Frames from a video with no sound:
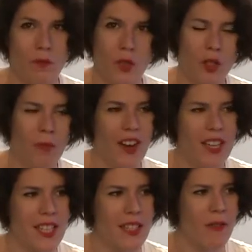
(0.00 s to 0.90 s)

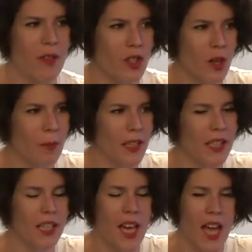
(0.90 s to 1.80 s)
subversive
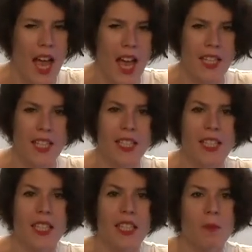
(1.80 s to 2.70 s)
topic. And
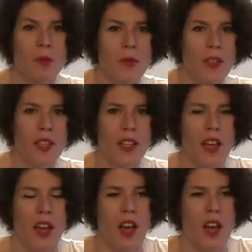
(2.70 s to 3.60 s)
in this movie,
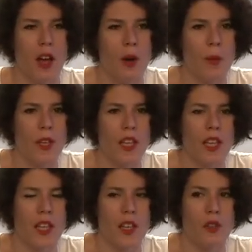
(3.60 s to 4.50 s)

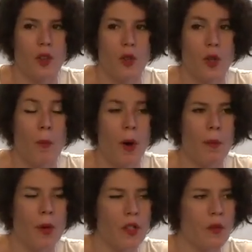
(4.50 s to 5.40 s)
the
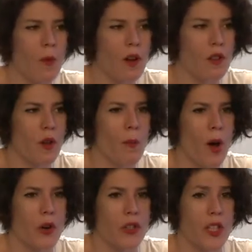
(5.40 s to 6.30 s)
purpose was
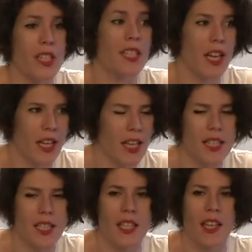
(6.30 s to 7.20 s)
about
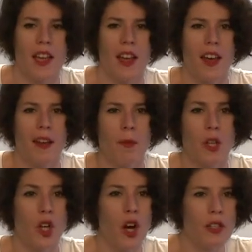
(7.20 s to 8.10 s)
internet,
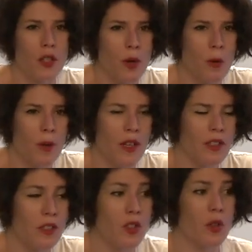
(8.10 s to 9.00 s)
but also
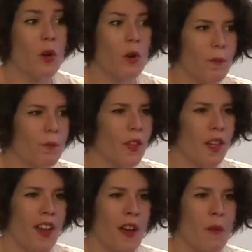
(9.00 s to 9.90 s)

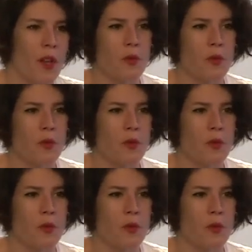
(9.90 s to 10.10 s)
when